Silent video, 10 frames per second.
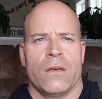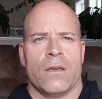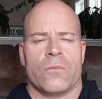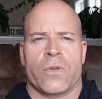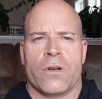
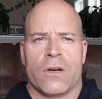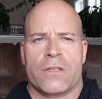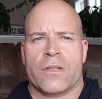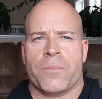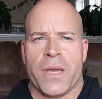
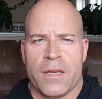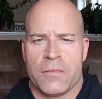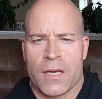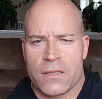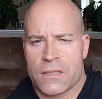regards to pain
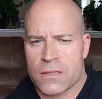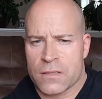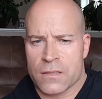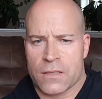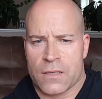
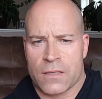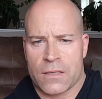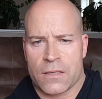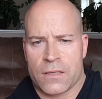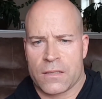meds,
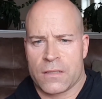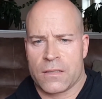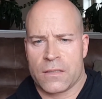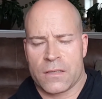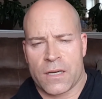
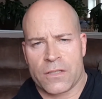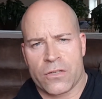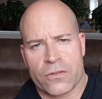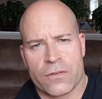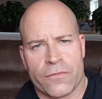I
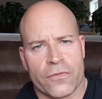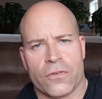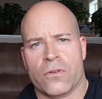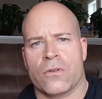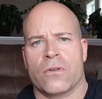took them
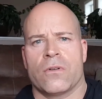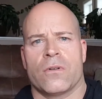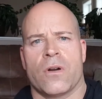for